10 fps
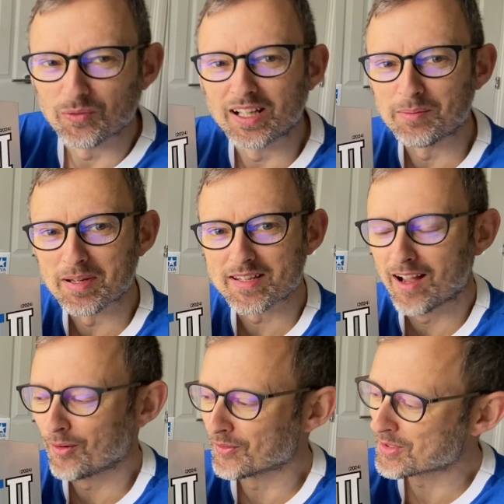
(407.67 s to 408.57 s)
really miss
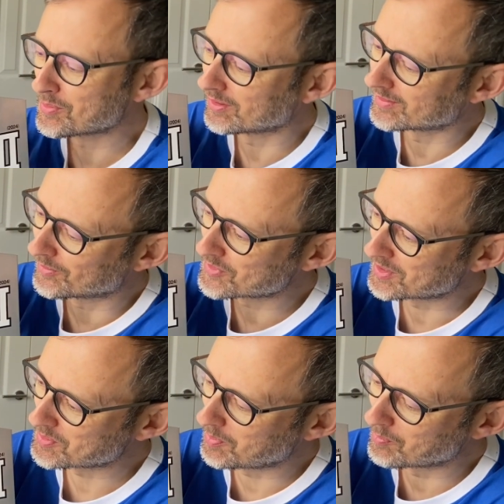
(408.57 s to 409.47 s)
out on this one. Obviously
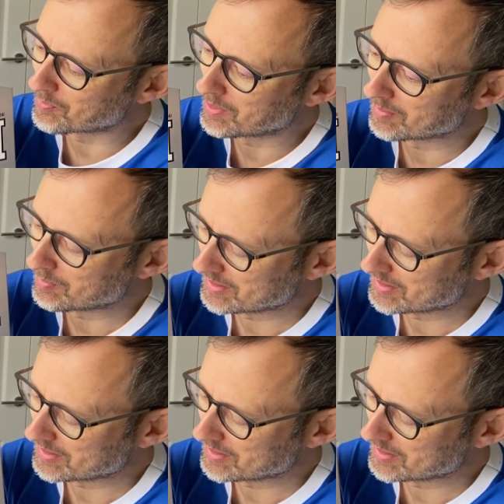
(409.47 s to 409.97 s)
it's one people have been